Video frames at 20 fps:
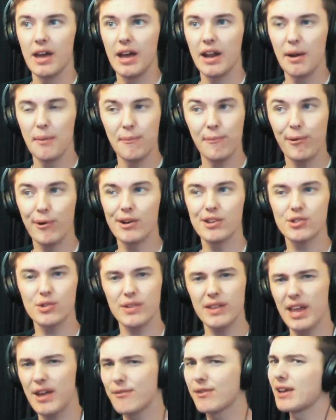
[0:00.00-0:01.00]
and I'm pretty sure
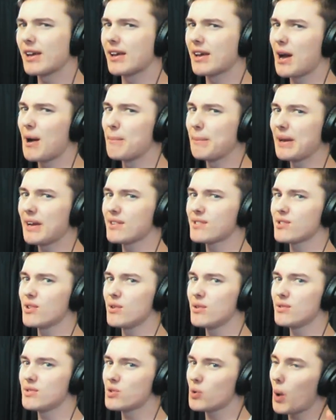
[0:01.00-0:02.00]
they're having a comeback
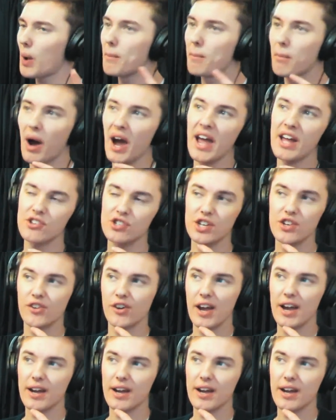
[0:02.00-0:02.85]
soon, so I might actually